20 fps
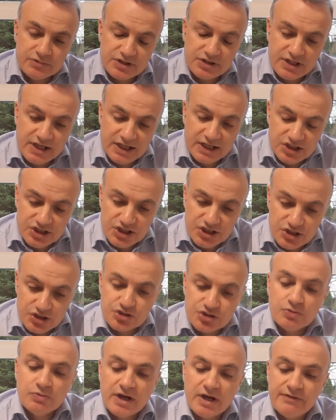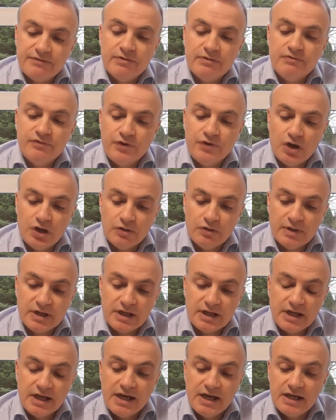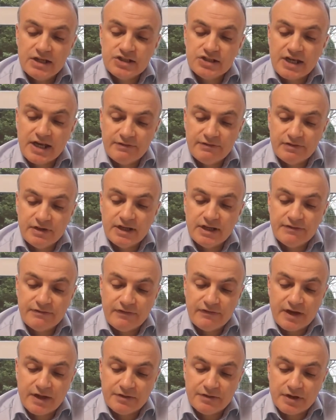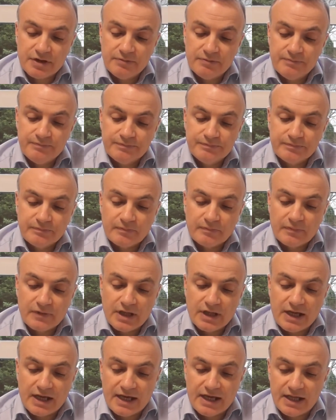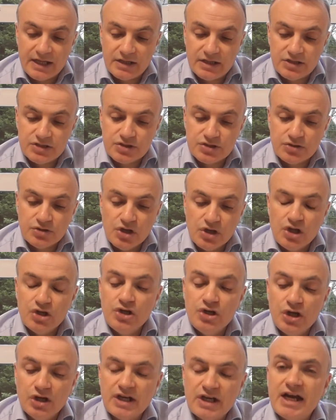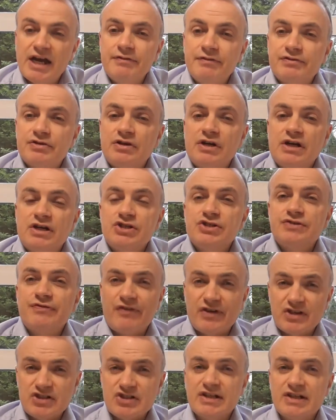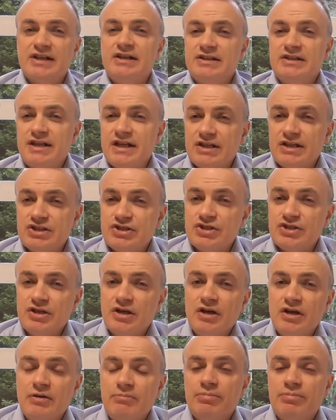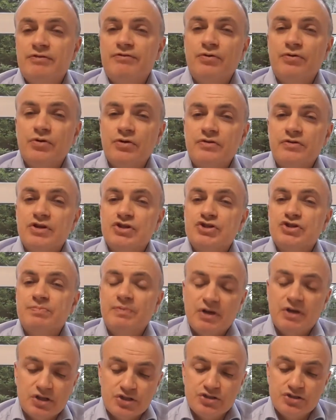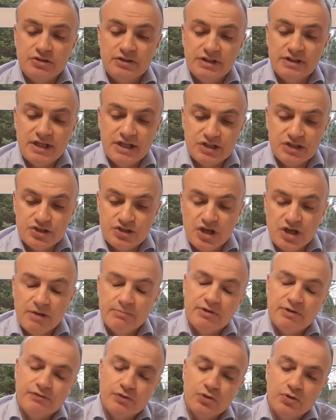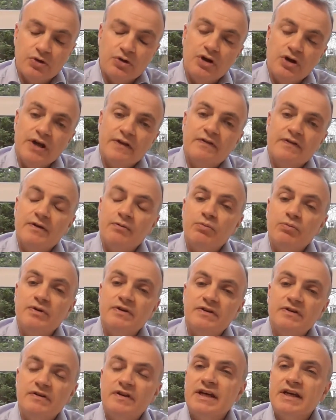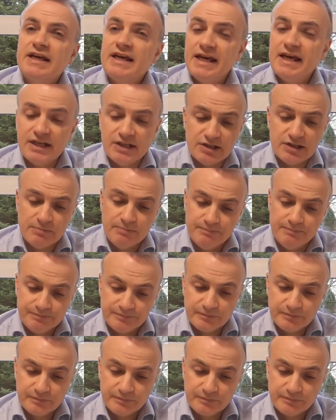take Jesus away from following his heavenly Father and to look after his physical needs before the spiritual needs, before the kingdom.